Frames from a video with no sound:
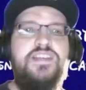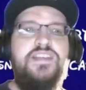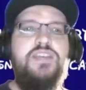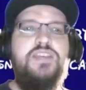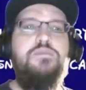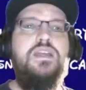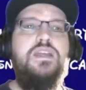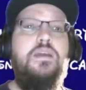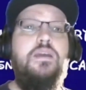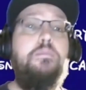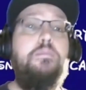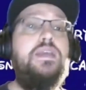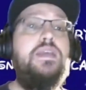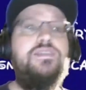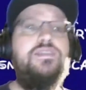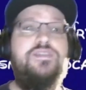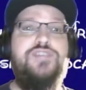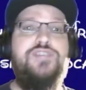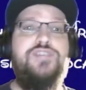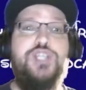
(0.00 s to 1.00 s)
you mean a
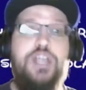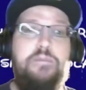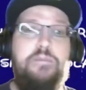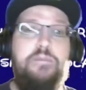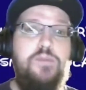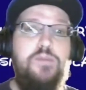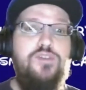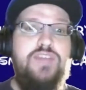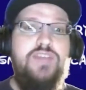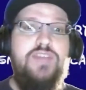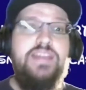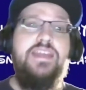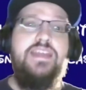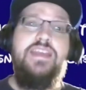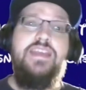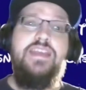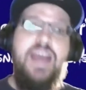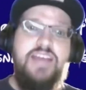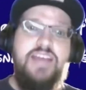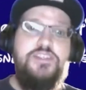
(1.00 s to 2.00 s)
piece of shit movie,
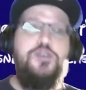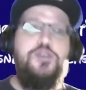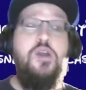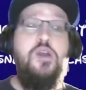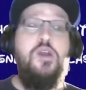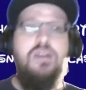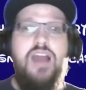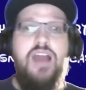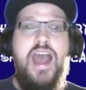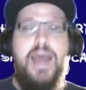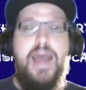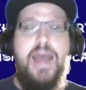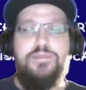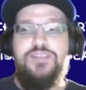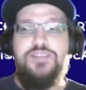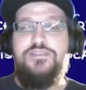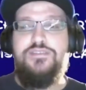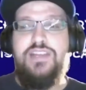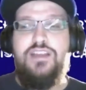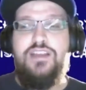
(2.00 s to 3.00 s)
then yes, you are
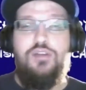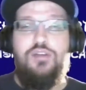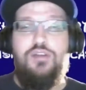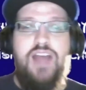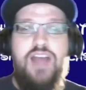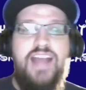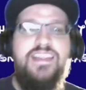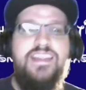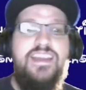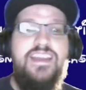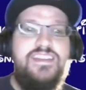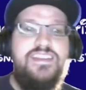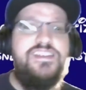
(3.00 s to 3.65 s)
absolutely correct. It is a